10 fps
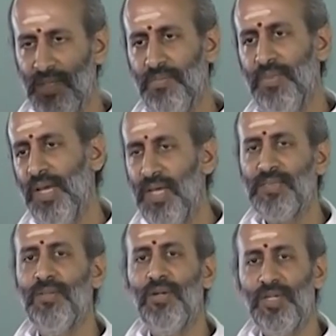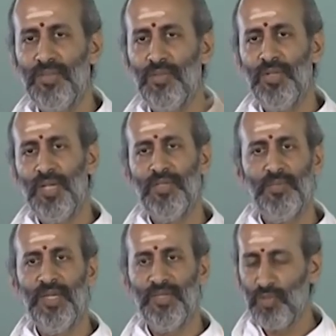it can be as long as you want, as
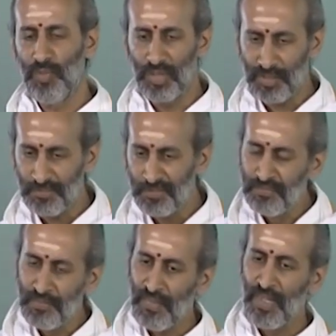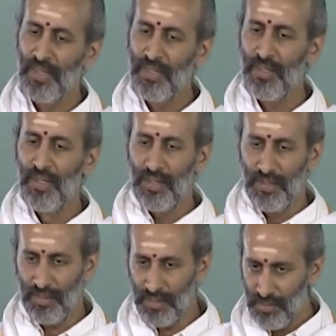big as you
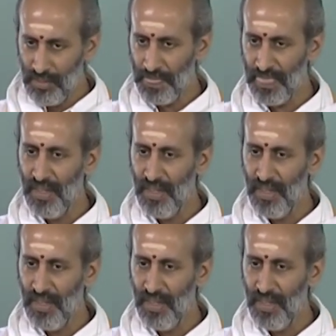want.